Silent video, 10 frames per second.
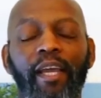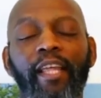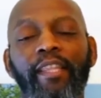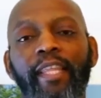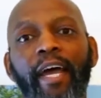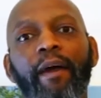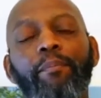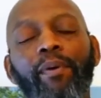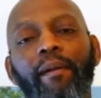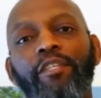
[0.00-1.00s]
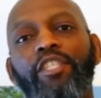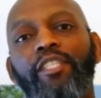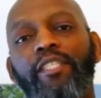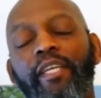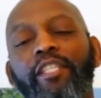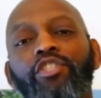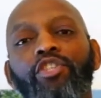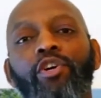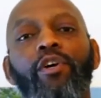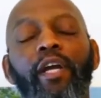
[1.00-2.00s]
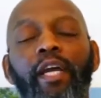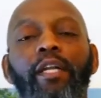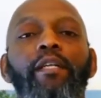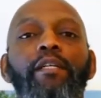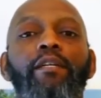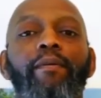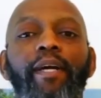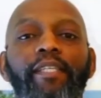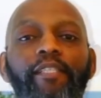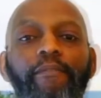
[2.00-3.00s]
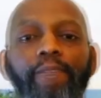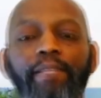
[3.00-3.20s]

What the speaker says: And that probably should set your analytic horizon.